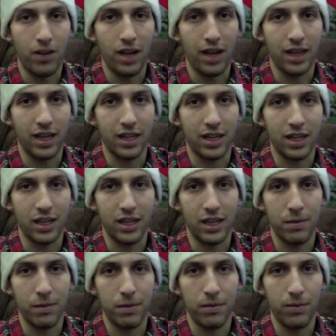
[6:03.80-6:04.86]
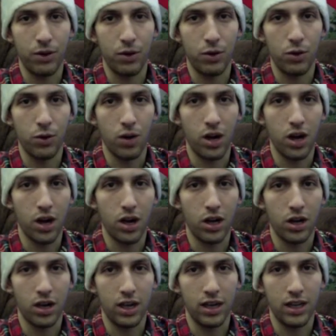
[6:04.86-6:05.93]
I can see some of you who
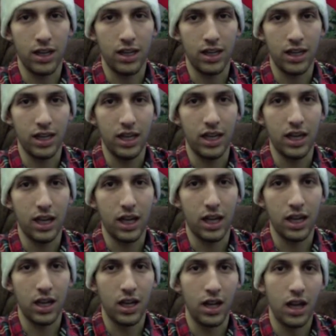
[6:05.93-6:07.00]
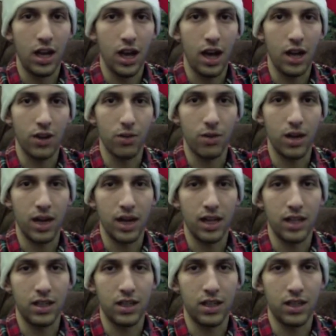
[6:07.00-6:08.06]
are in the city.
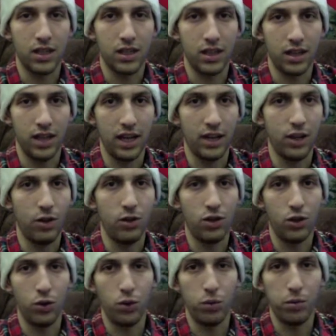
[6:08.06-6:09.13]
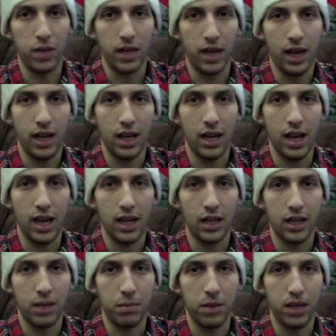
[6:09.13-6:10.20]
Otherwise, thank you to Michaela and
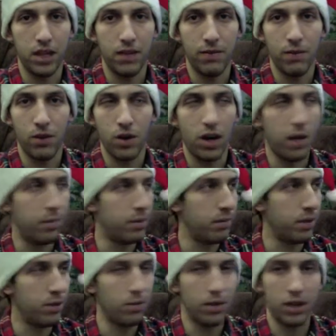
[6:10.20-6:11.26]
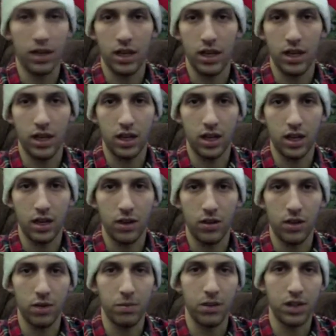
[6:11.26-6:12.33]
Camila for helping me with the
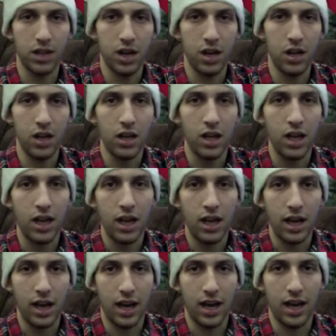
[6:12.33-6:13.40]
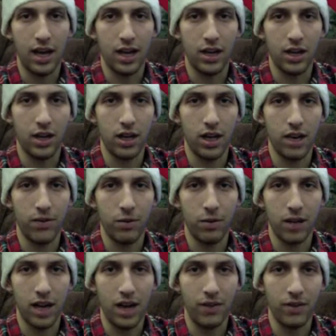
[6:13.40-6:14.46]
Christmas carol. And
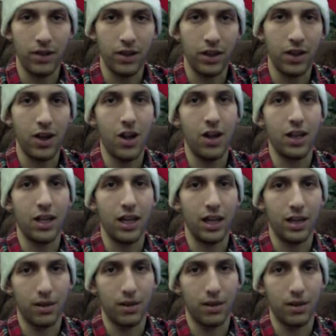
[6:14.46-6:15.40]
everyone have a good holiday.